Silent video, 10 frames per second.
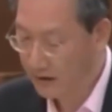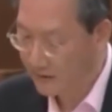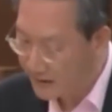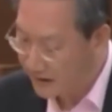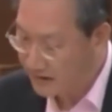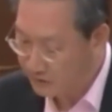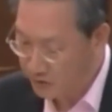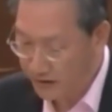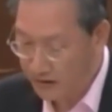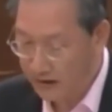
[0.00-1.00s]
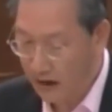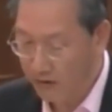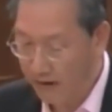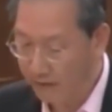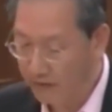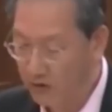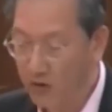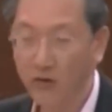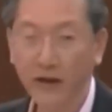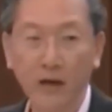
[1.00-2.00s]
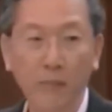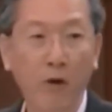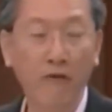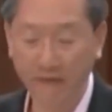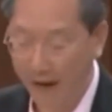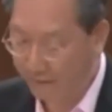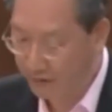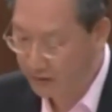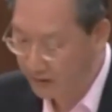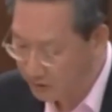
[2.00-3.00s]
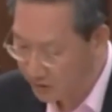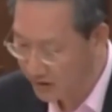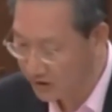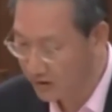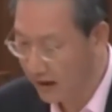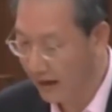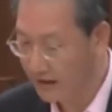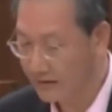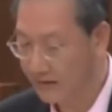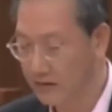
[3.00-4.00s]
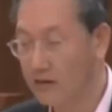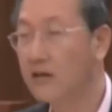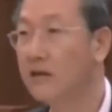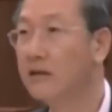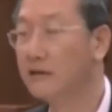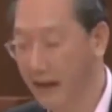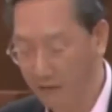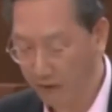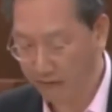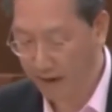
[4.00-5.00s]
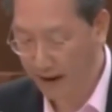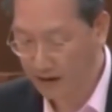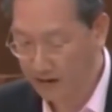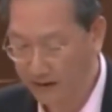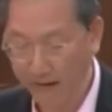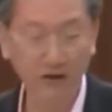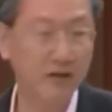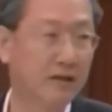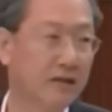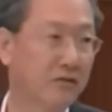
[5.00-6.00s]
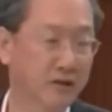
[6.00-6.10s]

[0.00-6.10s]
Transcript: This has strengthened our efforts to create a more vibrant traditional art scene that reflects the diversities of